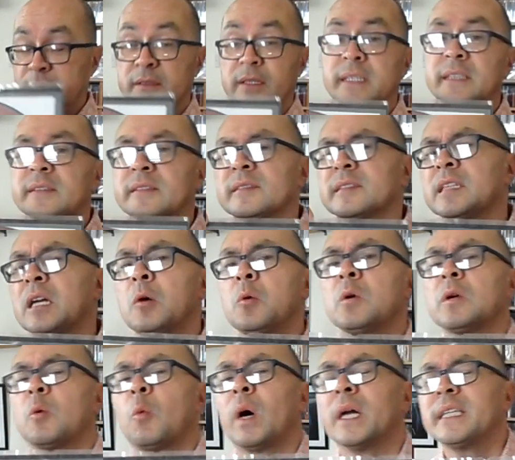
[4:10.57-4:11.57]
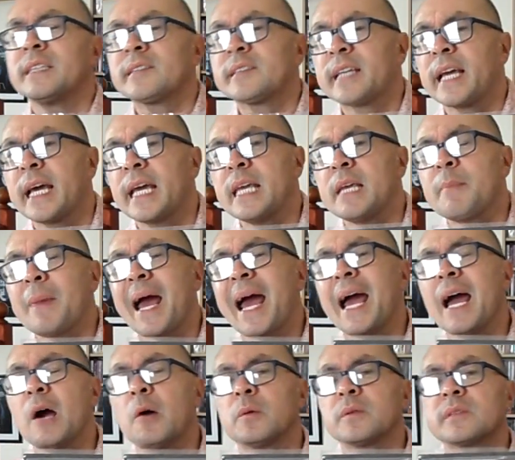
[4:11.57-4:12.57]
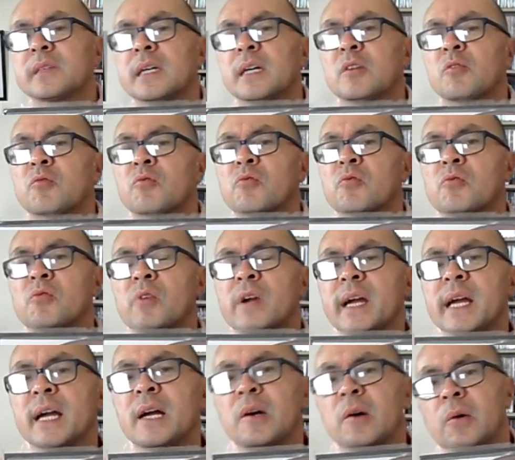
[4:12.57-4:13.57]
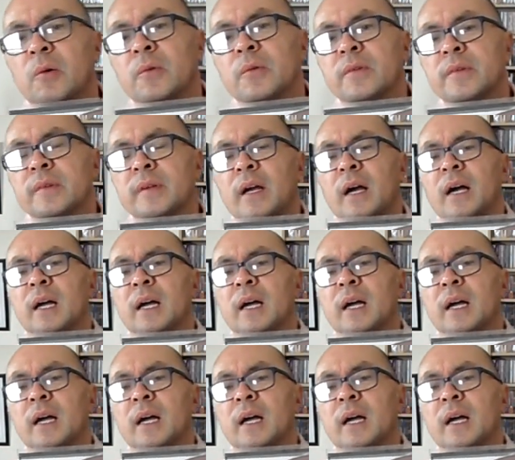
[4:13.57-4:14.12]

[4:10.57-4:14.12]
So this is an older one. This came out around,